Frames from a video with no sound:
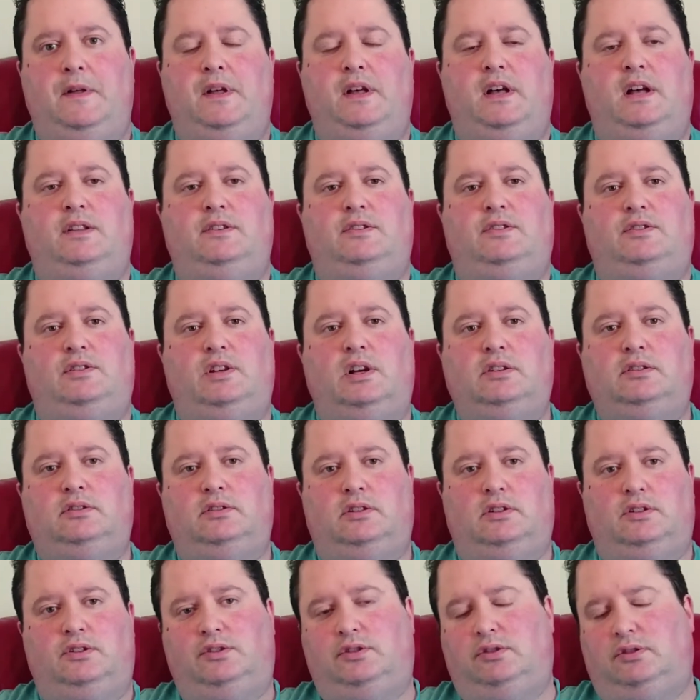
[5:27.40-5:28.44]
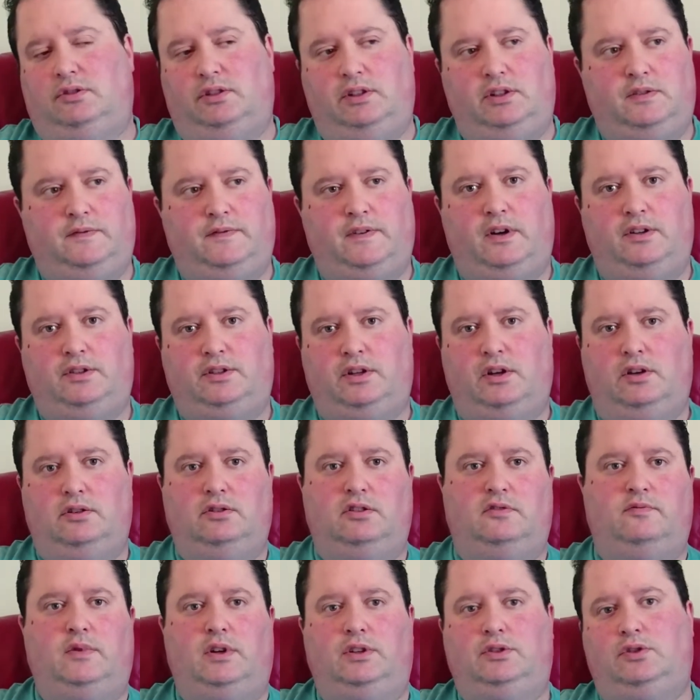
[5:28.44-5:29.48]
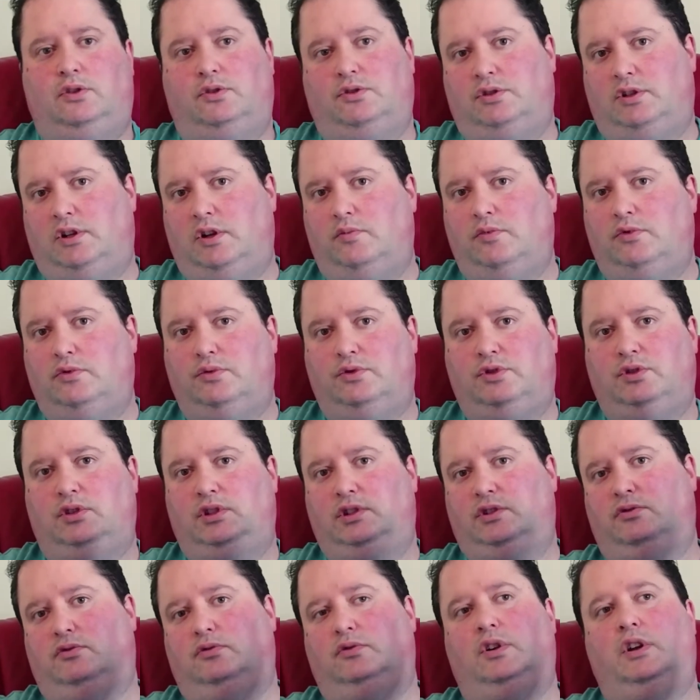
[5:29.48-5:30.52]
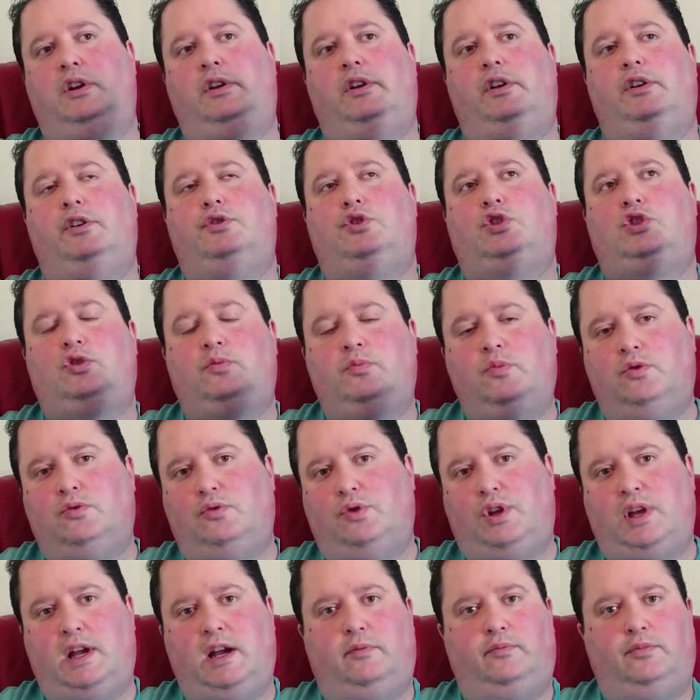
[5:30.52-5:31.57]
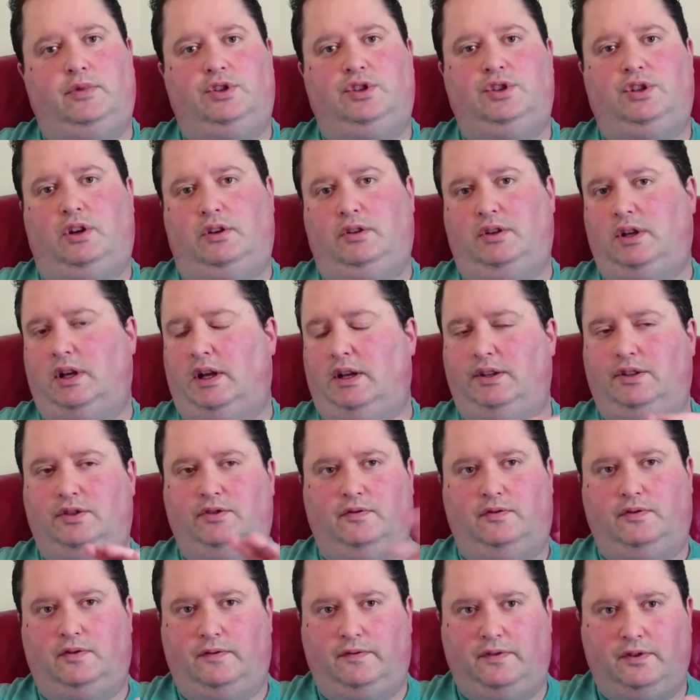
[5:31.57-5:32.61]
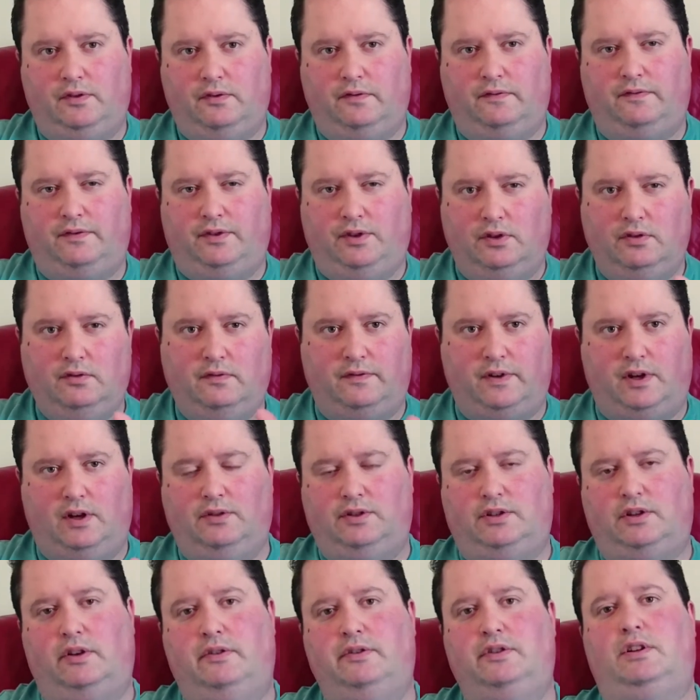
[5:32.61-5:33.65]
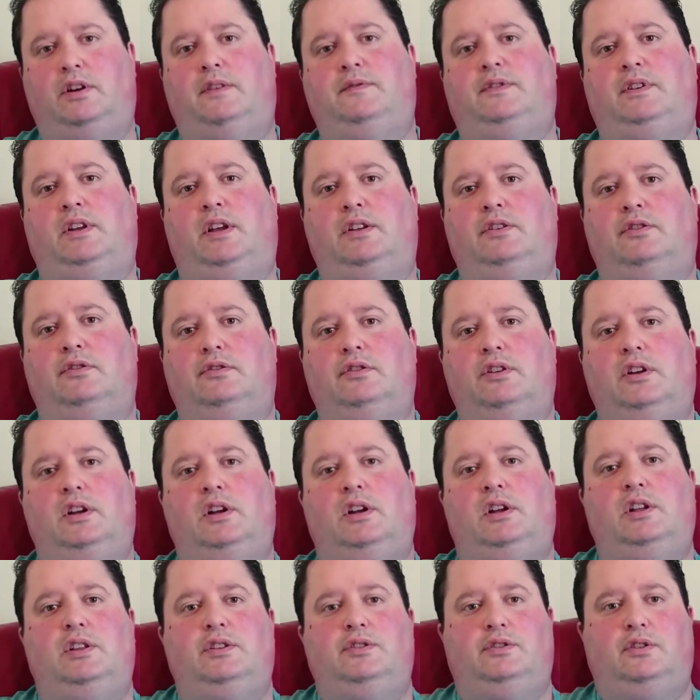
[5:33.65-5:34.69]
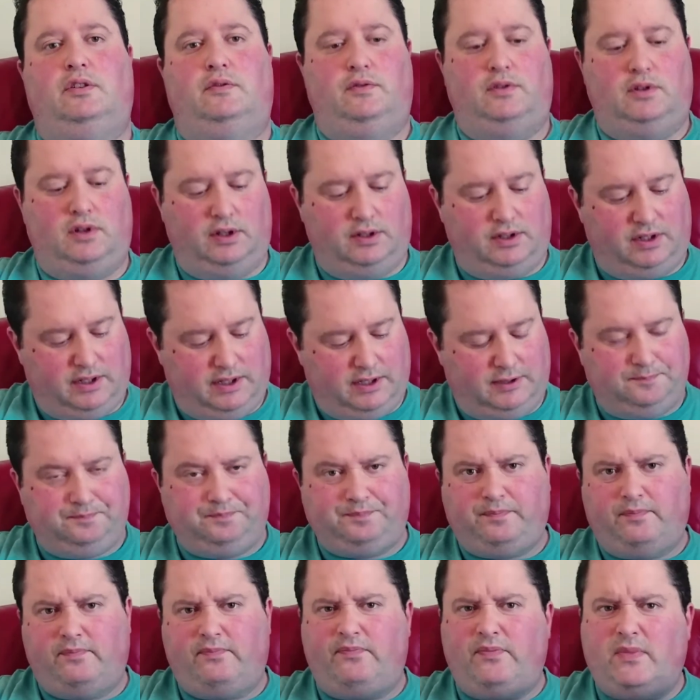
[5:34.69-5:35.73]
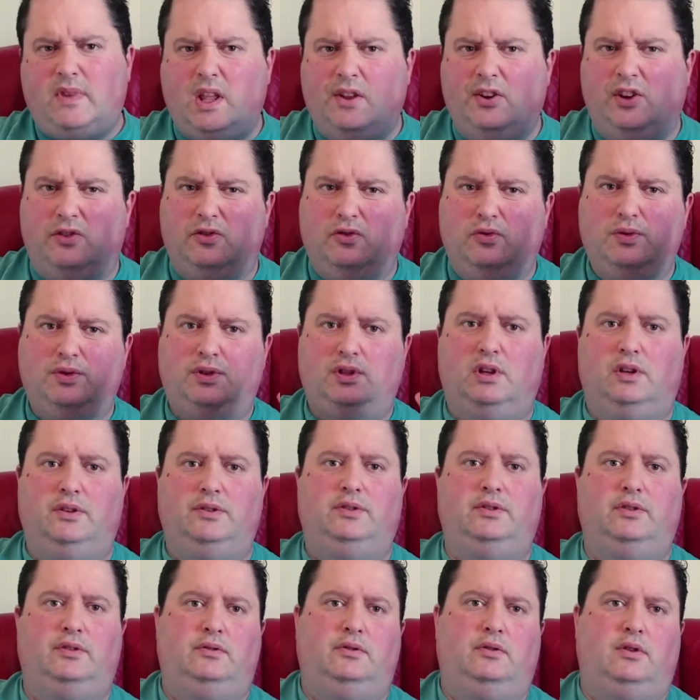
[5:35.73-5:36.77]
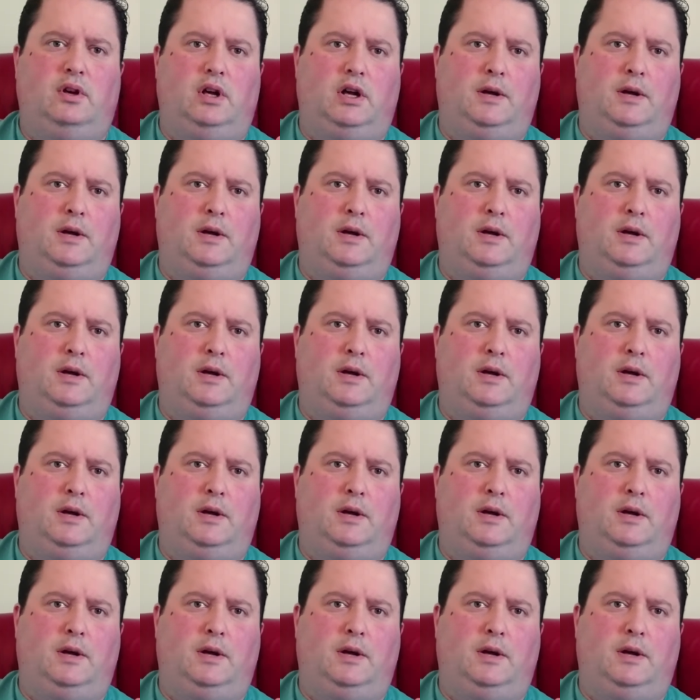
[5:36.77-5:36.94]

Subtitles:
and suddenly I took these photos of my dogs, and I will do a little small camera showcase of a few photos that I've taken to give an idea, and I'll also do